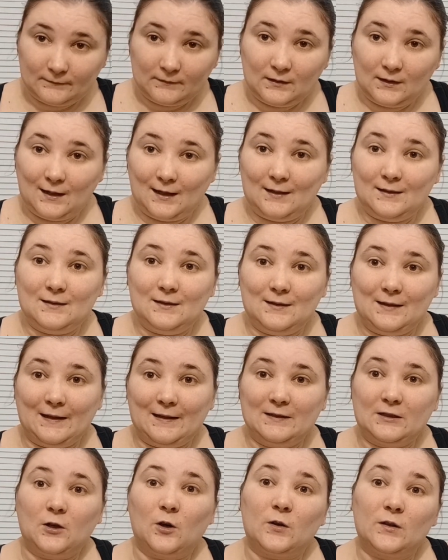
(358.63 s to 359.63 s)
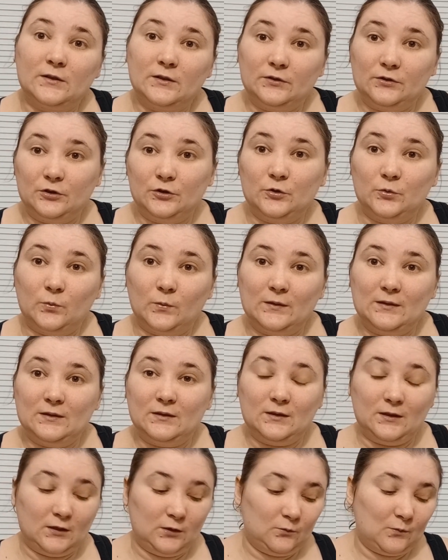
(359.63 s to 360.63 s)
that's hard to do
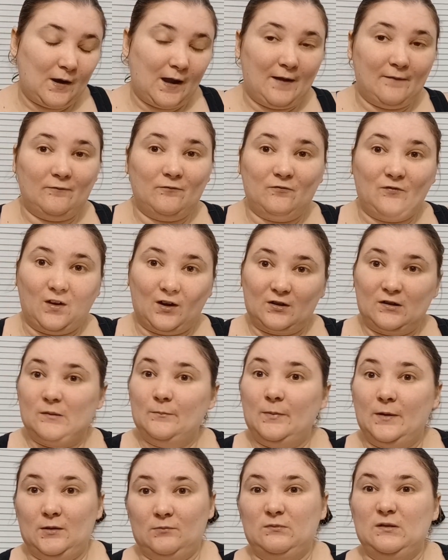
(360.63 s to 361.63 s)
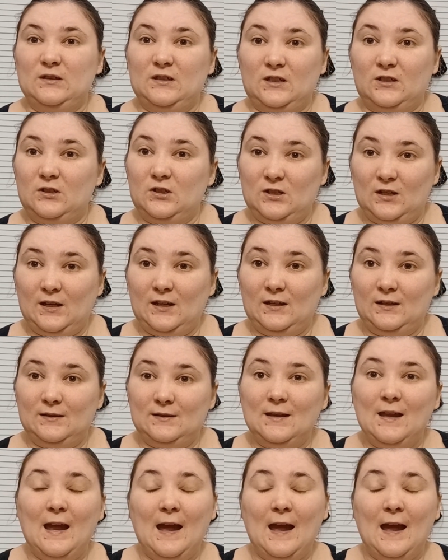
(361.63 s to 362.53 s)
when you have very pigmented shades.